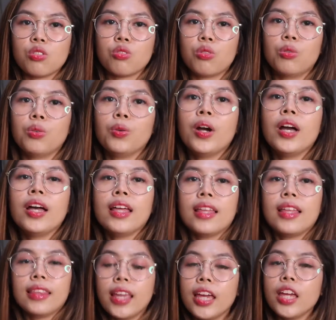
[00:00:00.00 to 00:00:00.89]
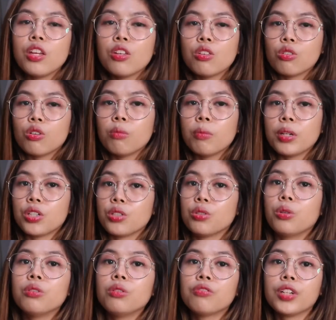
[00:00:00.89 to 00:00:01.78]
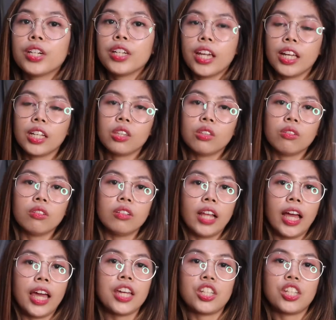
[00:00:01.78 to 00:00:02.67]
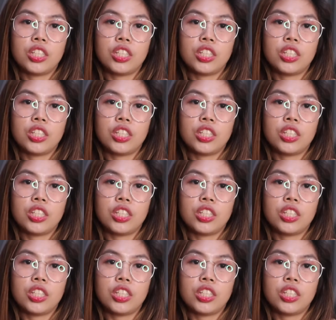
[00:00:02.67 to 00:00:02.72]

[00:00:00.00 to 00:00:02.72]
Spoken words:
So, thank you so much. Don't forget to like,